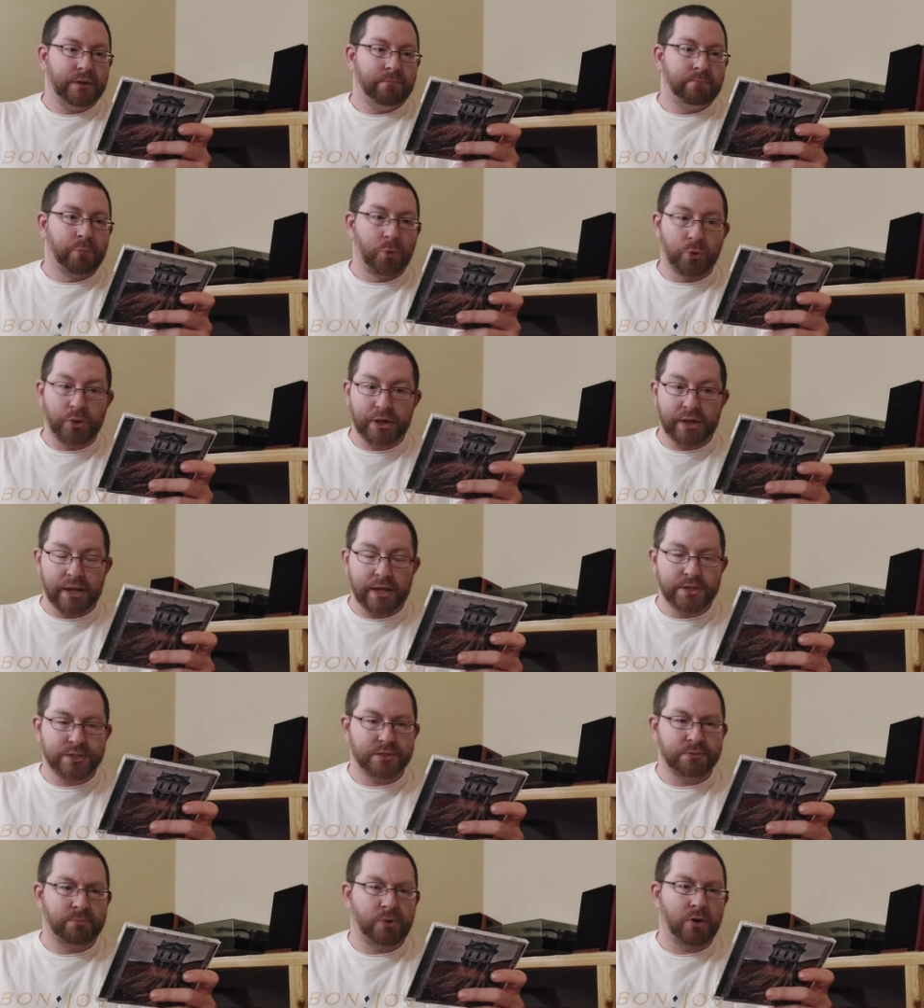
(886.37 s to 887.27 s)
Born
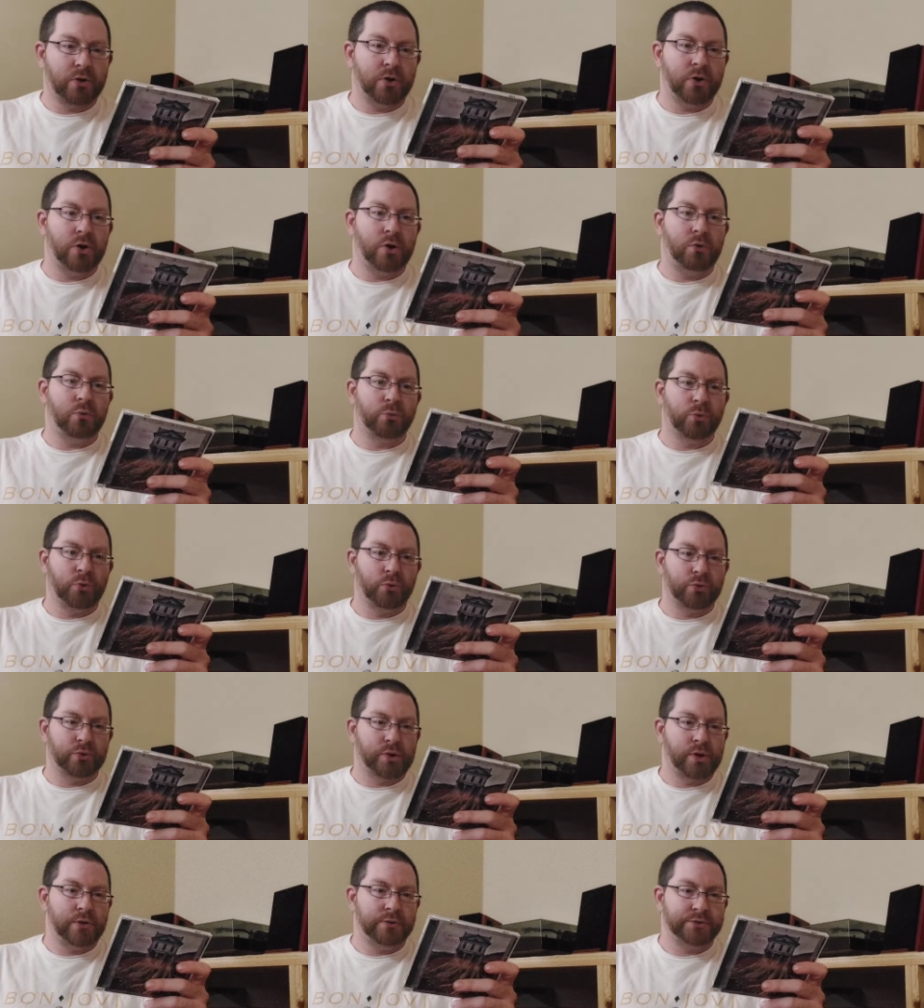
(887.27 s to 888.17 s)
Again Tomorrow,
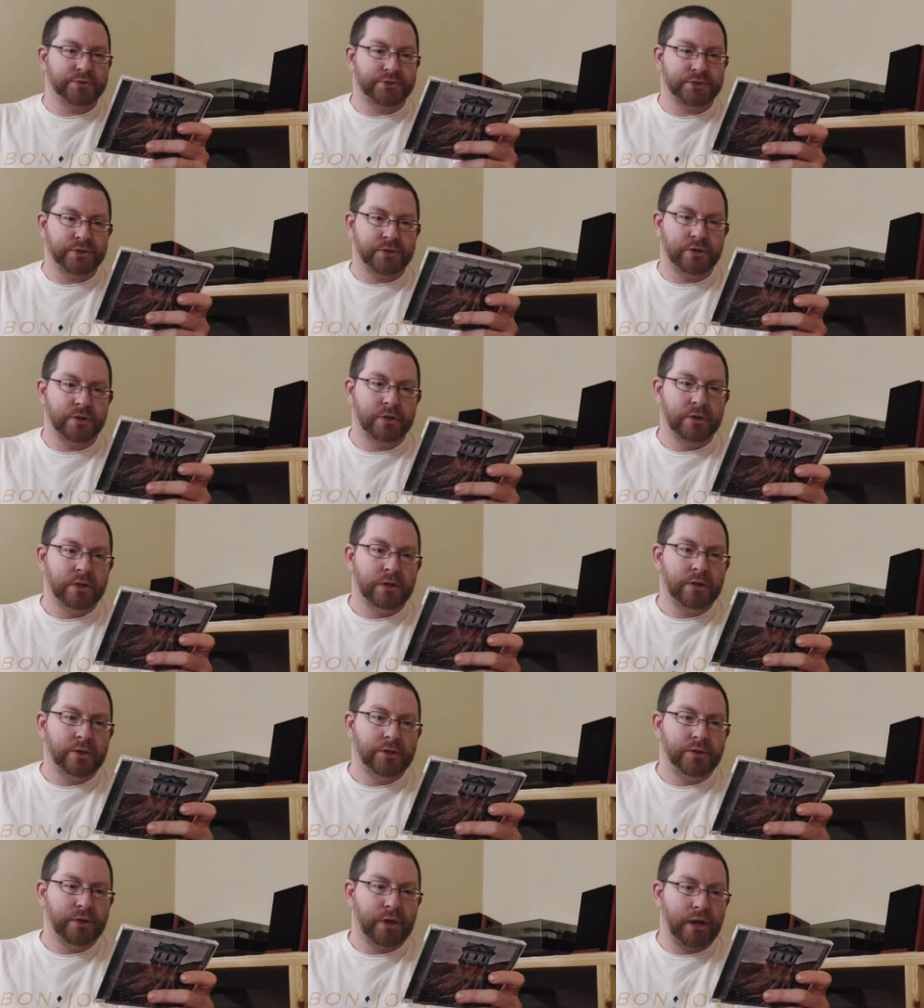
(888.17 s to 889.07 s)
Roller Coaster,
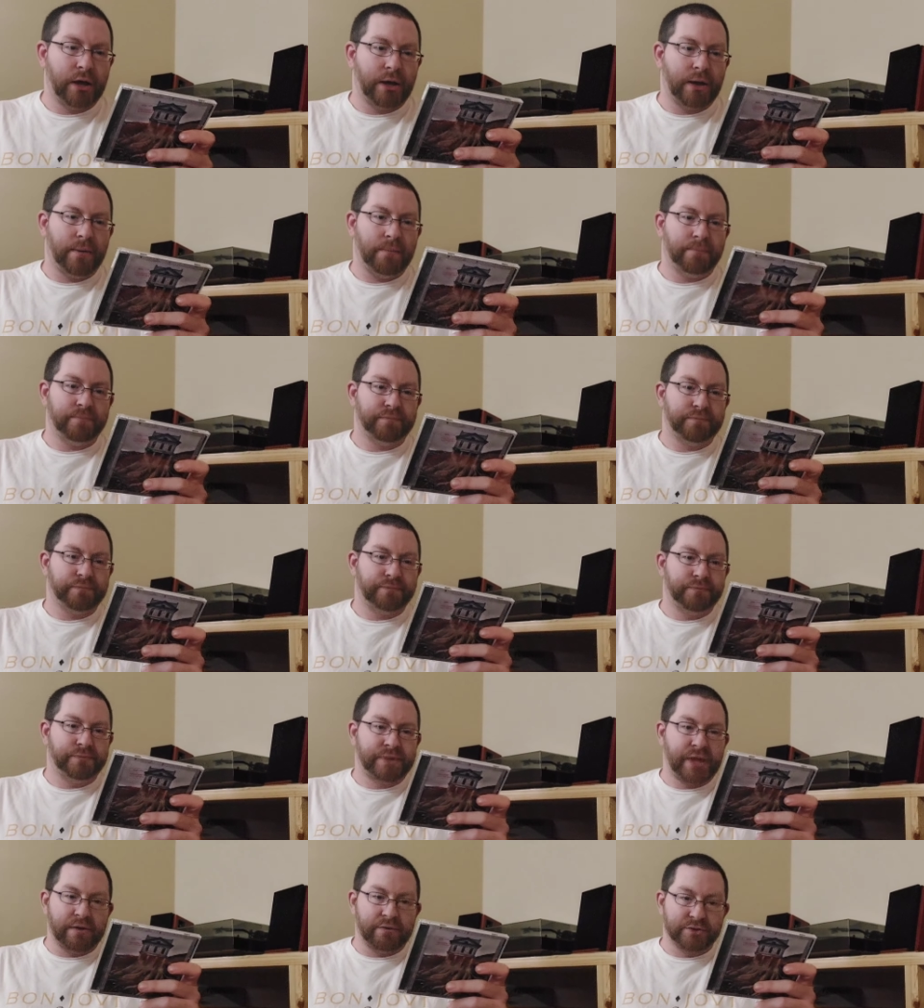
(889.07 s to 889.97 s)
um,
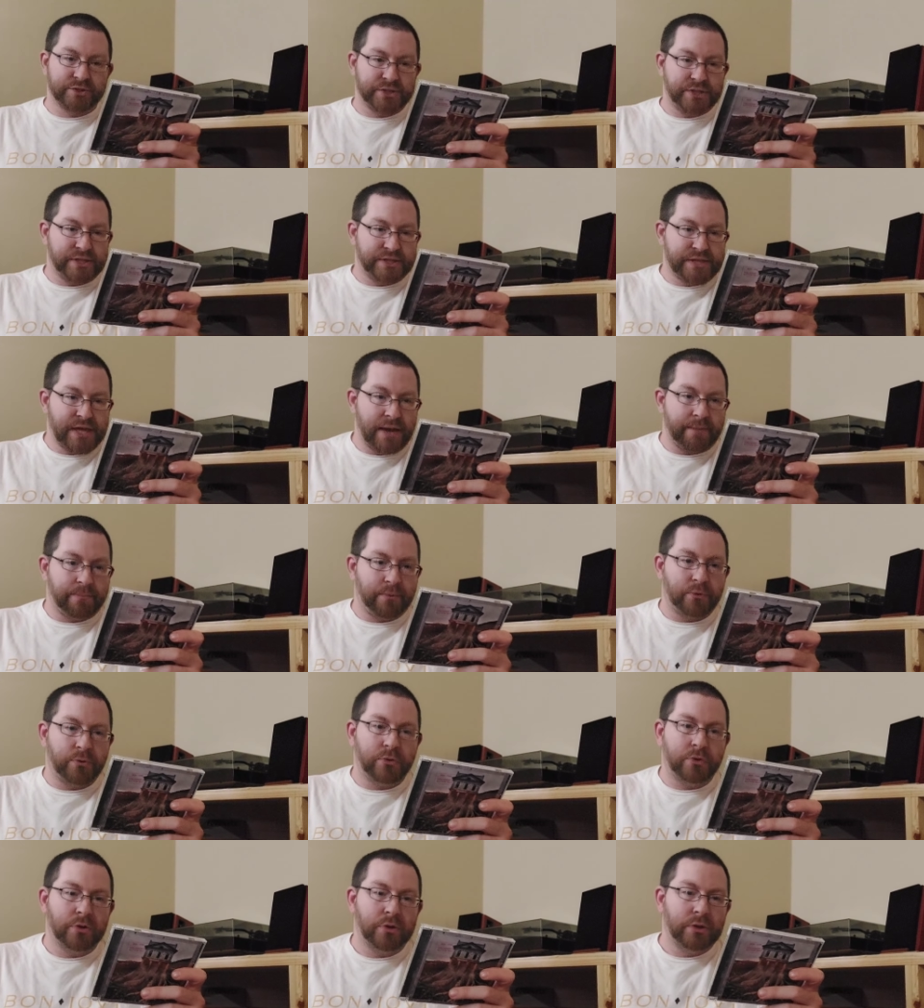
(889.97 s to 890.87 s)
Devils in the
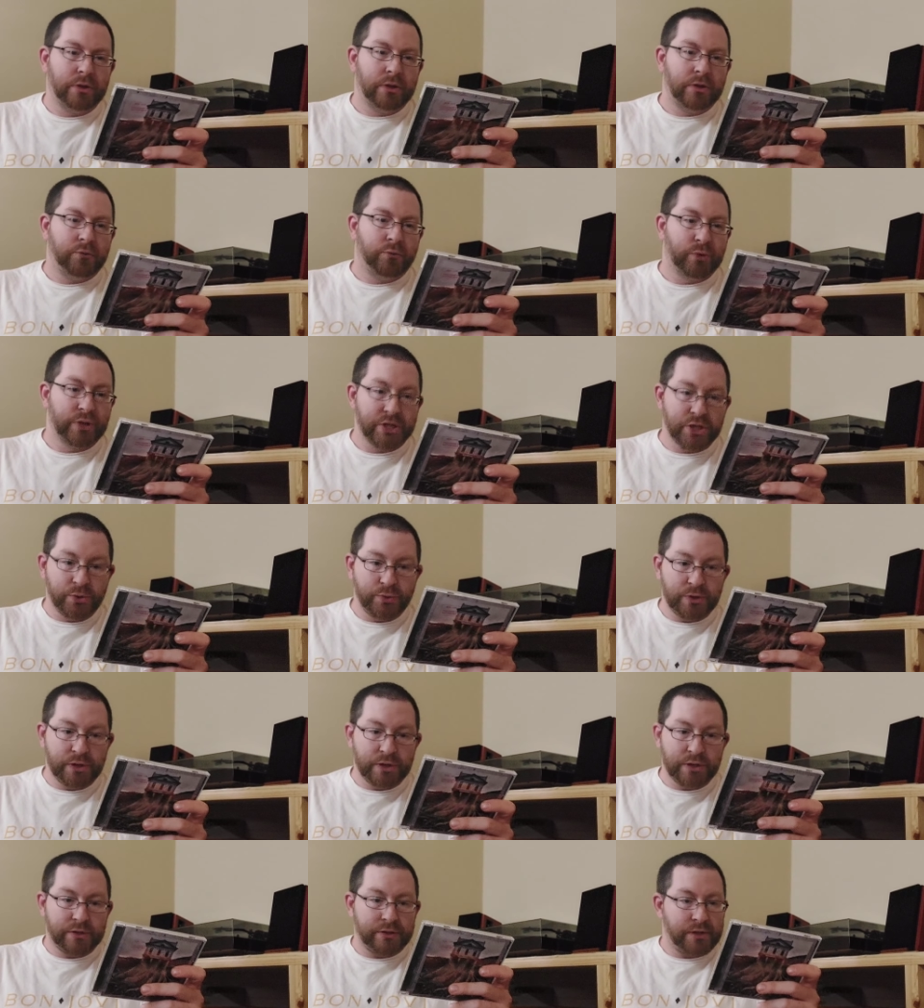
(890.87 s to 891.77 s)
Temple,
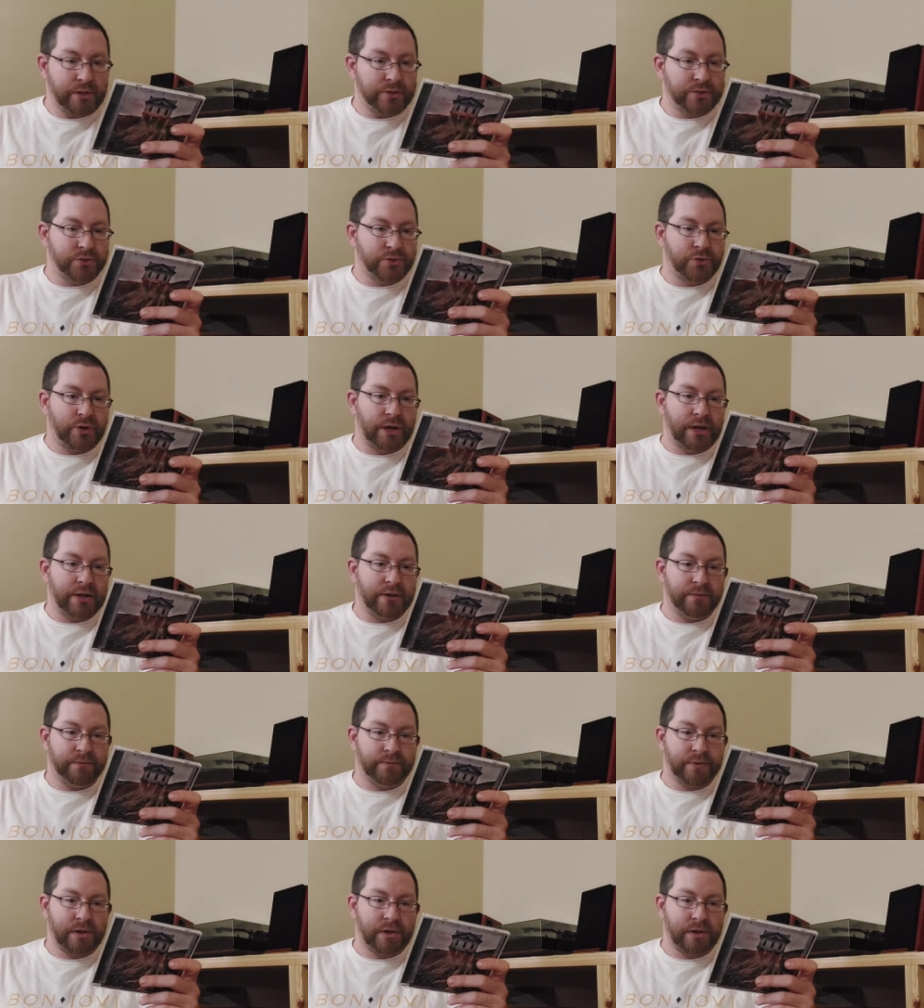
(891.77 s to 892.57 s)
Reunion is great.